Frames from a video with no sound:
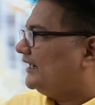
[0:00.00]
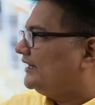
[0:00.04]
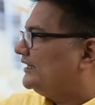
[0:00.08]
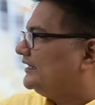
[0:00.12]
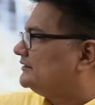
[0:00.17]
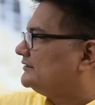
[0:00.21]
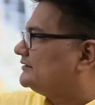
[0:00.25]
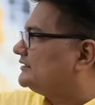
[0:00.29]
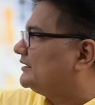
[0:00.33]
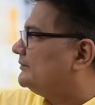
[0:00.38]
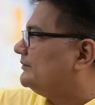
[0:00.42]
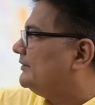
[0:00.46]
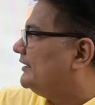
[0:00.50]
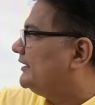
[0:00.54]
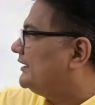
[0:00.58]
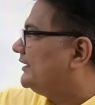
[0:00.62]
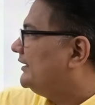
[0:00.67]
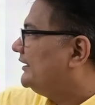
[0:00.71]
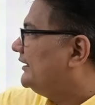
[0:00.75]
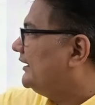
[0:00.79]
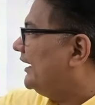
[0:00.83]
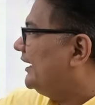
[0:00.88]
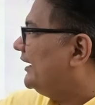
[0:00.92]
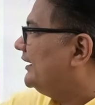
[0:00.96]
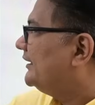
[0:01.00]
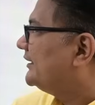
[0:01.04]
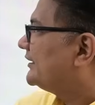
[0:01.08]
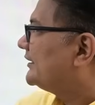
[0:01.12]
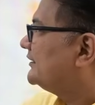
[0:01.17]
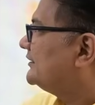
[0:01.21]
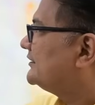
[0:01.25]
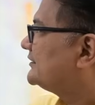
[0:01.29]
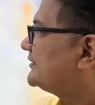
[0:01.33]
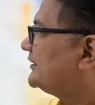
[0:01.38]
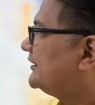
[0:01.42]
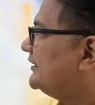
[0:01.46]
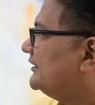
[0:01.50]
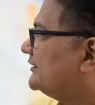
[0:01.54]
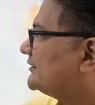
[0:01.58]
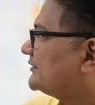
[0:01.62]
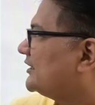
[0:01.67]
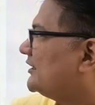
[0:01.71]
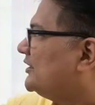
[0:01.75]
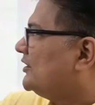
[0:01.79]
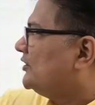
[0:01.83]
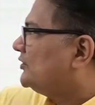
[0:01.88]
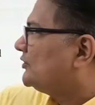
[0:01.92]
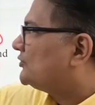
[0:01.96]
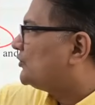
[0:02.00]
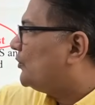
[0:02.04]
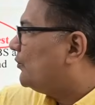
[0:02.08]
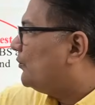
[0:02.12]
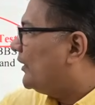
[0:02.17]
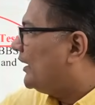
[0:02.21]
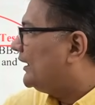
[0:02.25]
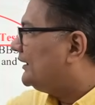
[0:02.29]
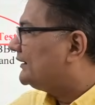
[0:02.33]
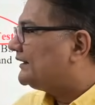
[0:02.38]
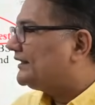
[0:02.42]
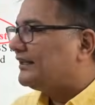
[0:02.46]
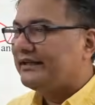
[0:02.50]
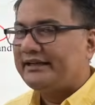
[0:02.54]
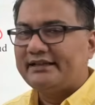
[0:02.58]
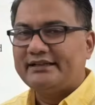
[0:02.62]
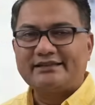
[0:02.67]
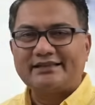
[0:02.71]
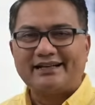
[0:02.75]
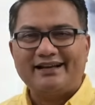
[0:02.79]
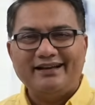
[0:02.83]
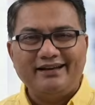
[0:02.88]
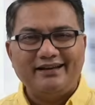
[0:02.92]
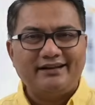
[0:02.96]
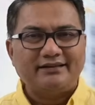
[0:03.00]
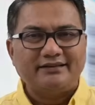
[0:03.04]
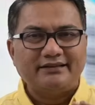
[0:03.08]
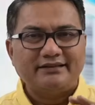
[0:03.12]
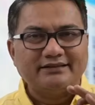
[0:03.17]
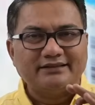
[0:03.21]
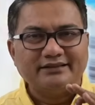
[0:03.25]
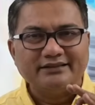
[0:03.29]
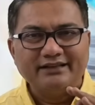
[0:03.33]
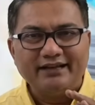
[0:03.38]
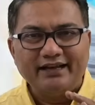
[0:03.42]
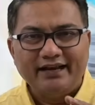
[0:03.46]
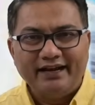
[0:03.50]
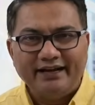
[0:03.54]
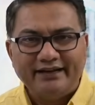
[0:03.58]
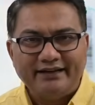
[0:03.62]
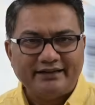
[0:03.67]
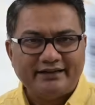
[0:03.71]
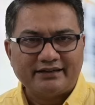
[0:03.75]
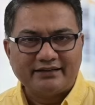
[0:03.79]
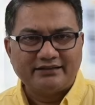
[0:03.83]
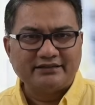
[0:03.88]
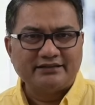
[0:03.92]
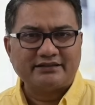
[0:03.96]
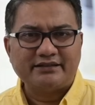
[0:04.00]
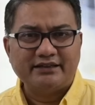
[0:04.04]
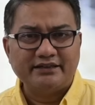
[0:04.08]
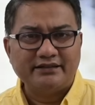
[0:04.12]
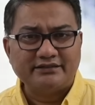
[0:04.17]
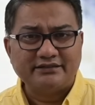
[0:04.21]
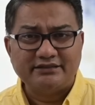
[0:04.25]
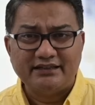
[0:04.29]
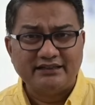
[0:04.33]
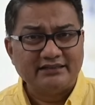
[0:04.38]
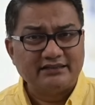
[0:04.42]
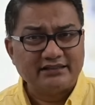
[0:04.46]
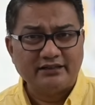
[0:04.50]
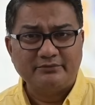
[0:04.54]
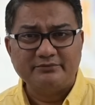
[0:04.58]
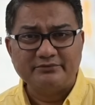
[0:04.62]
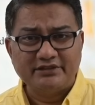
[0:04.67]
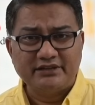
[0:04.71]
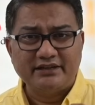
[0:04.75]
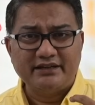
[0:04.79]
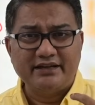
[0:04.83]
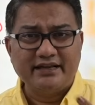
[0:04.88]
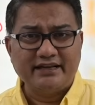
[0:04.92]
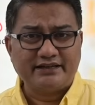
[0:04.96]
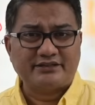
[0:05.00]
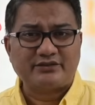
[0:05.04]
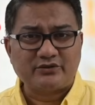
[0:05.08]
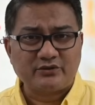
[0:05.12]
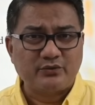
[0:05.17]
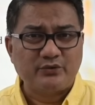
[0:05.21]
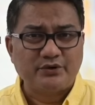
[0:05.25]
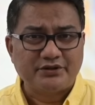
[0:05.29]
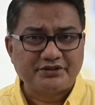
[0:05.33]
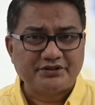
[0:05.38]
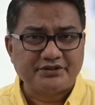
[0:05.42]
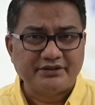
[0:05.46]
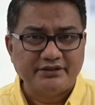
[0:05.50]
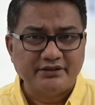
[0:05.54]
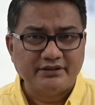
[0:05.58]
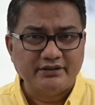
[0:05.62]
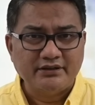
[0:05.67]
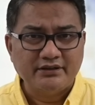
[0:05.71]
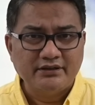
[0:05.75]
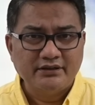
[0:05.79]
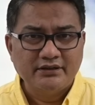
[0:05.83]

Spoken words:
Eligibility Entrance Test. So one thing is clear, this is the entrance test. Then comes the next question.